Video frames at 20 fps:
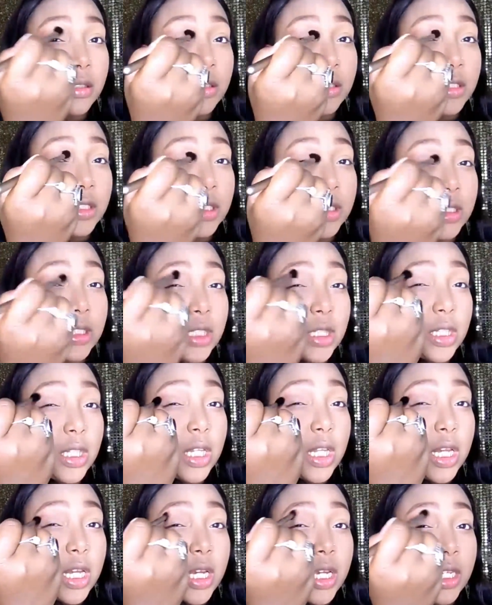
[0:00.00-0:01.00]
Just
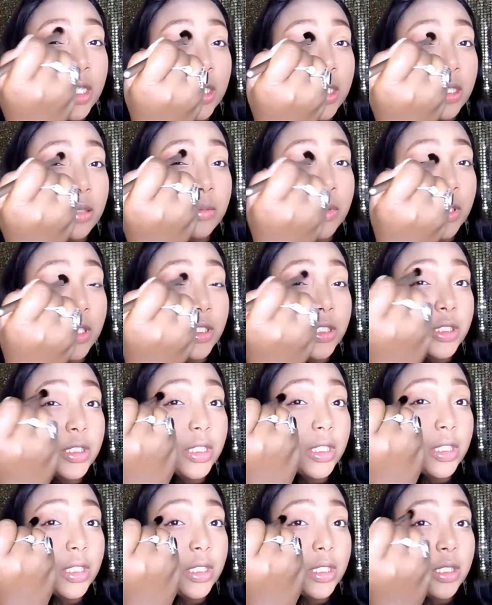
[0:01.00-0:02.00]
lightly brush
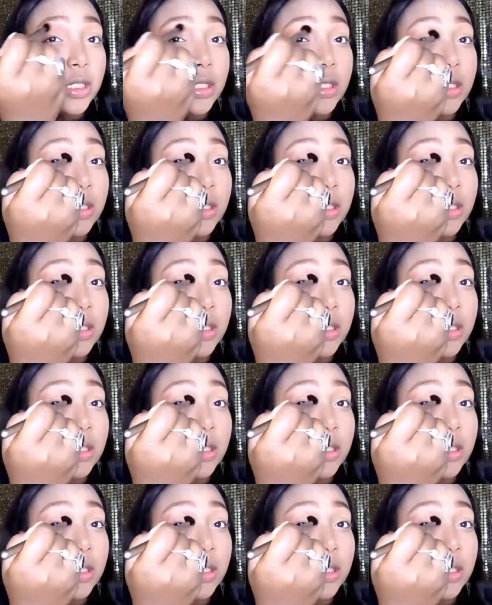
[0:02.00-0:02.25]
it.